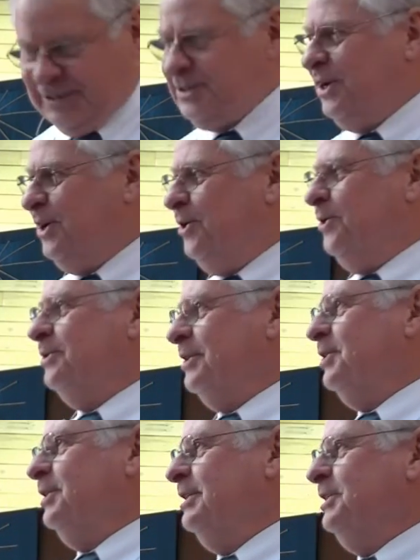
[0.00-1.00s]

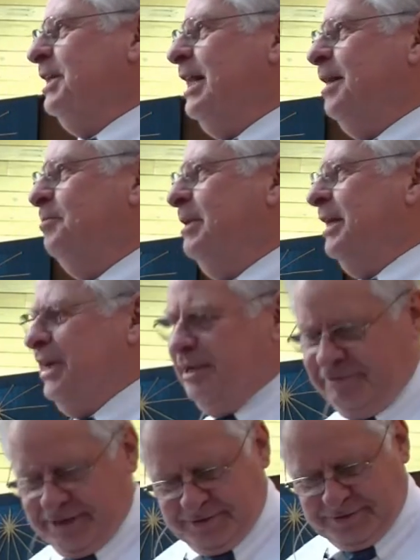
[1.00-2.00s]
so, good job,
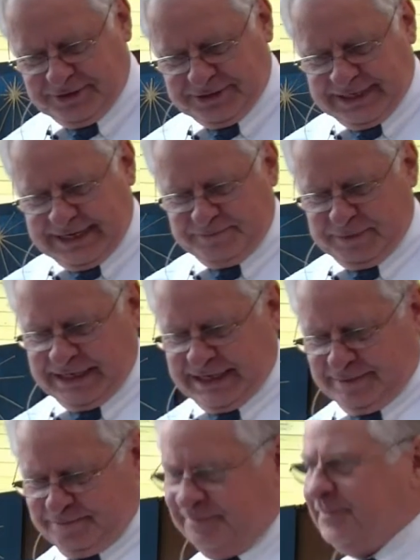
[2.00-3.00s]
Dave, for setting me
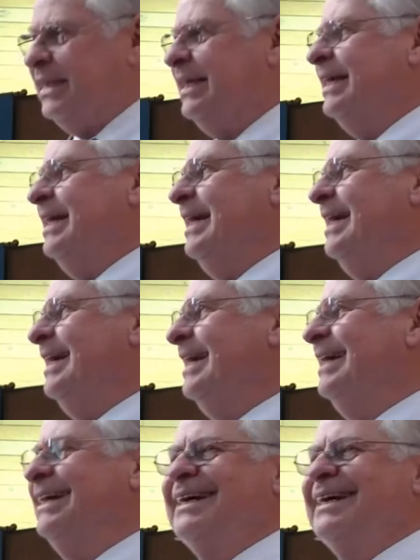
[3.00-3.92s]
up.